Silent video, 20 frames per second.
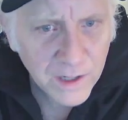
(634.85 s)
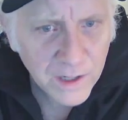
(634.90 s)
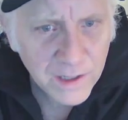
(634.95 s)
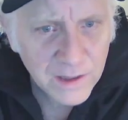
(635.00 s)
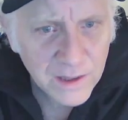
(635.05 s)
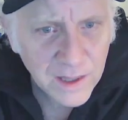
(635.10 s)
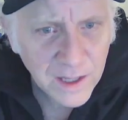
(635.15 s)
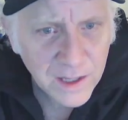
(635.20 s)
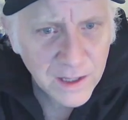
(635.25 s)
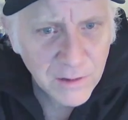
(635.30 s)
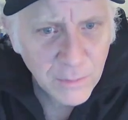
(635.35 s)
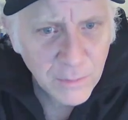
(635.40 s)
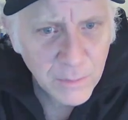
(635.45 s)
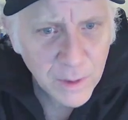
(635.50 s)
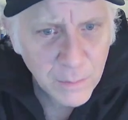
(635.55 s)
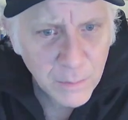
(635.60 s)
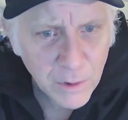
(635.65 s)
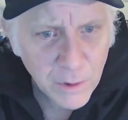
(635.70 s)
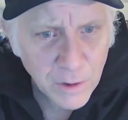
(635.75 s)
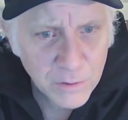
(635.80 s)
Why did they
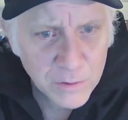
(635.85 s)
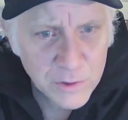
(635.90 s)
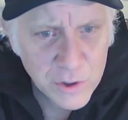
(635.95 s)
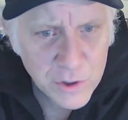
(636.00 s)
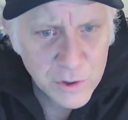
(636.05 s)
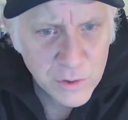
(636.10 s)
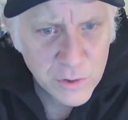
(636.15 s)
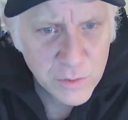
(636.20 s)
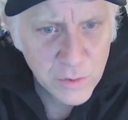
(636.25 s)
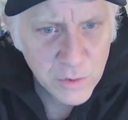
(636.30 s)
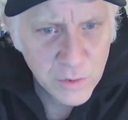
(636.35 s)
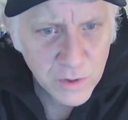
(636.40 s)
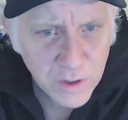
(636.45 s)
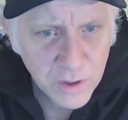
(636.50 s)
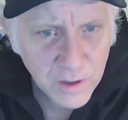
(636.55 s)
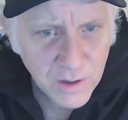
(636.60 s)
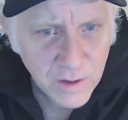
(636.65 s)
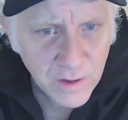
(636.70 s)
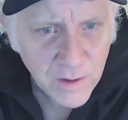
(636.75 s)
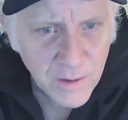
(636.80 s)
give me a
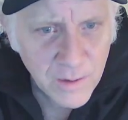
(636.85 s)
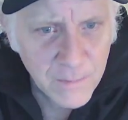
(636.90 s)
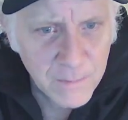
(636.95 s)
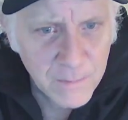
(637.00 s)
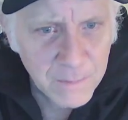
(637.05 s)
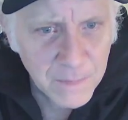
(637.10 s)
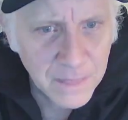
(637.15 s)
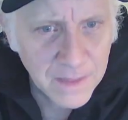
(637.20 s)
brochure